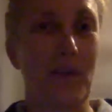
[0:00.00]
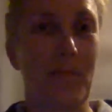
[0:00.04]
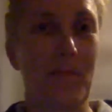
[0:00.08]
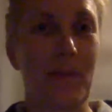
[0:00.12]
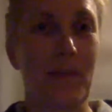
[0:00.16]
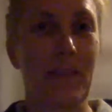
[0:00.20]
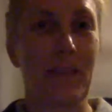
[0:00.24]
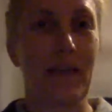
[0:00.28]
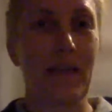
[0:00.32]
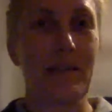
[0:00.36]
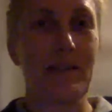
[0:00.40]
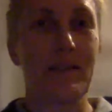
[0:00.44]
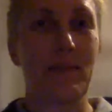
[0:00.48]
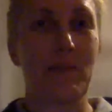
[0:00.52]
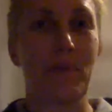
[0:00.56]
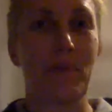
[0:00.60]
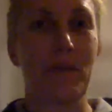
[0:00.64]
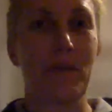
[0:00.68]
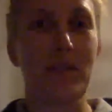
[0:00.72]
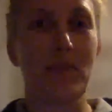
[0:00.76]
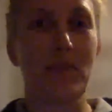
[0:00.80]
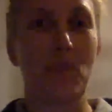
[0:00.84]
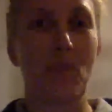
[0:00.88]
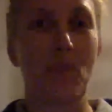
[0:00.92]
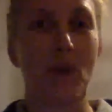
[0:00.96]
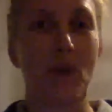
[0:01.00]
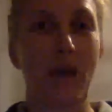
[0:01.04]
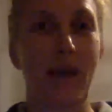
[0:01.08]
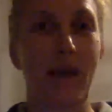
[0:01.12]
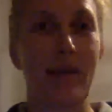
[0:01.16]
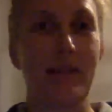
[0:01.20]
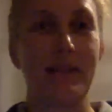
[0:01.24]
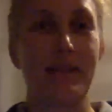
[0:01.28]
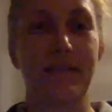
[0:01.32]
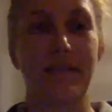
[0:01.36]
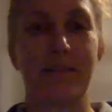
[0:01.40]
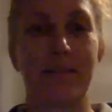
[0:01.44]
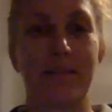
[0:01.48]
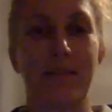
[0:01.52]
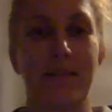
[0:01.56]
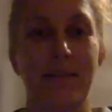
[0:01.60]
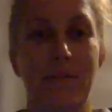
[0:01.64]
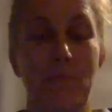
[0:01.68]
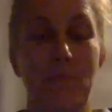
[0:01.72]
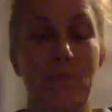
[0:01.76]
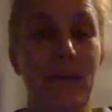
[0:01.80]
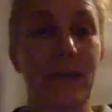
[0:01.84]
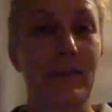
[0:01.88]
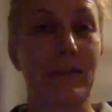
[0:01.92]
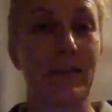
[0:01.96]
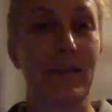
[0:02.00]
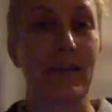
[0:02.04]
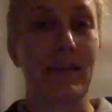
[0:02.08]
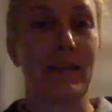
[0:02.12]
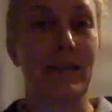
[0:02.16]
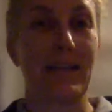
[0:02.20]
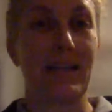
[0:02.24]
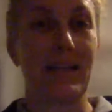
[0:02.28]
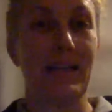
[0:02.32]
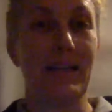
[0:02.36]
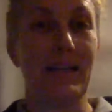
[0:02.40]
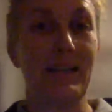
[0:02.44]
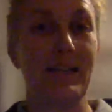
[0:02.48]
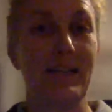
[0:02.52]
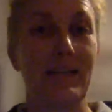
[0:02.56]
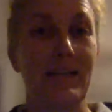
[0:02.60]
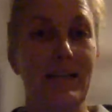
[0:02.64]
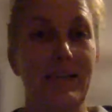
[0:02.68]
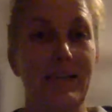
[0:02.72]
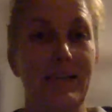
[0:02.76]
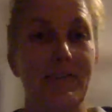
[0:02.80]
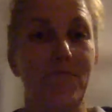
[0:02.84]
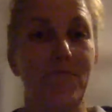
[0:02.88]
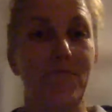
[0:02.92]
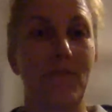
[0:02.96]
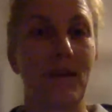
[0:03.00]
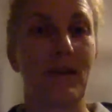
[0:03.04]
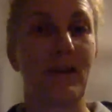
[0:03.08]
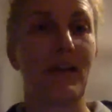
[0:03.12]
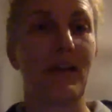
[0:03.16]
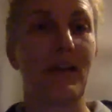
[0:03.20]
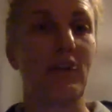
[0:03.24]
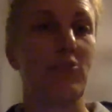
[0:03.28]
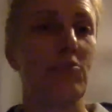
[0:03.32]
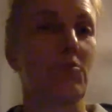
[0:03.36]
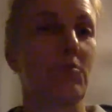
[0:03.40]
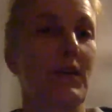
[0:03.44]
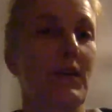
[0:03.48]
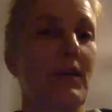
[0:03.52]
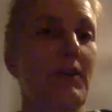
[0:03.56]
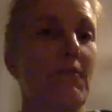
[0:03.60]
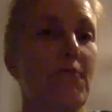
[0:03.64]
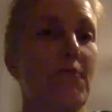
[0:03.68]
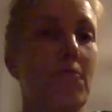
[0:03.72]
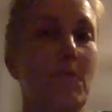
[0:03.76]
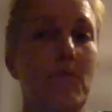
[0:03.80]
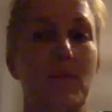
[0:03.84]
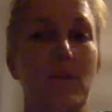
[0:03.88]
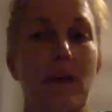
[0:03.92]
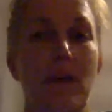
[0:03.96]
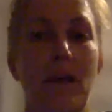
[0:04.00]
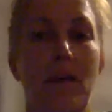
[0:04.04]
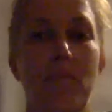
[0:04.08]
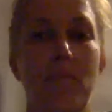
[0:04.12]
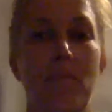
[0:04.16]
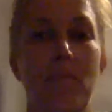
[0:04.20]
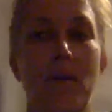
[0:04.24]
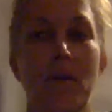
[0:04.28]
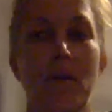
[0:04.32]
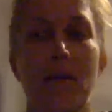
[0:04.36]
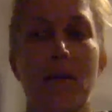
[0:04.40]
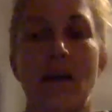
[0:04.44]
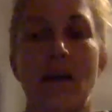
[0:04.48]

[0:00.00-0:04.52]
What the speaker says: I mean, that's the best way to meet their need, is to find out directly from them.